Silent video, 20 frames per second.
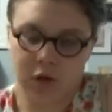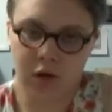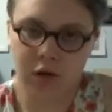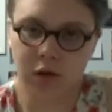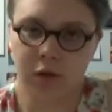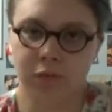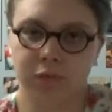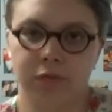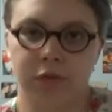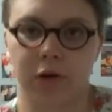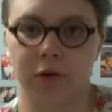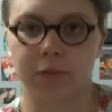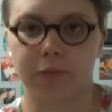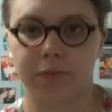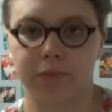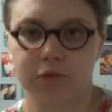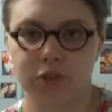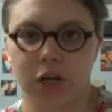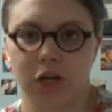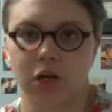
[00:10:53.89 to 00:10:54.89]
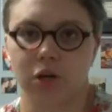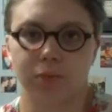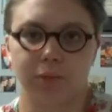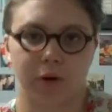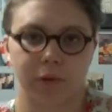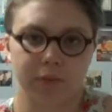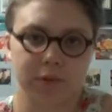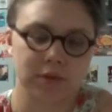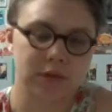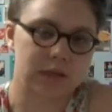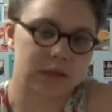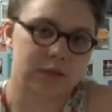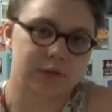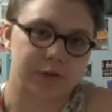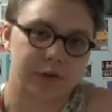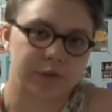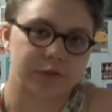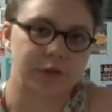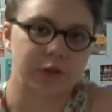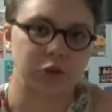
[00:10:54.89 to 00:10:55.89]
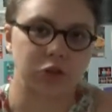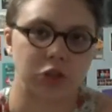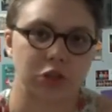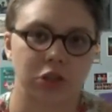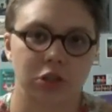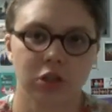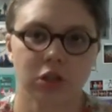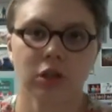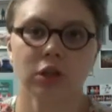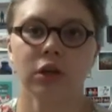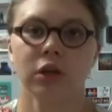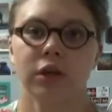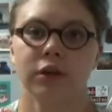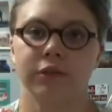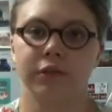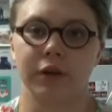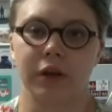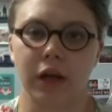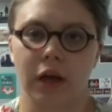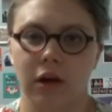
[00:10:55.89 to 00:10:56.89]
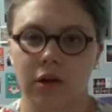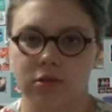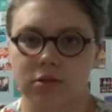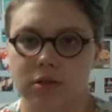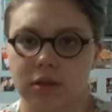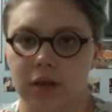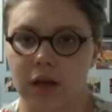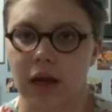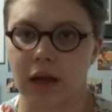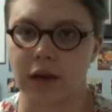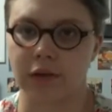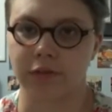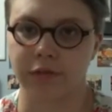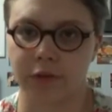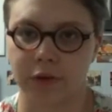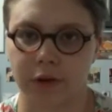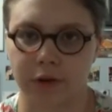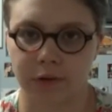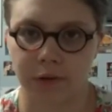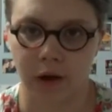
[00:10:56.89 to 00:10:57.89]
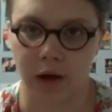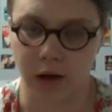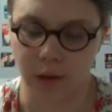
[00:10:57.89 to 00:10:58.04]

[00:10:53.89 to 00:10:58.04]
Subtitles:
for channel purposes, for future videos, and for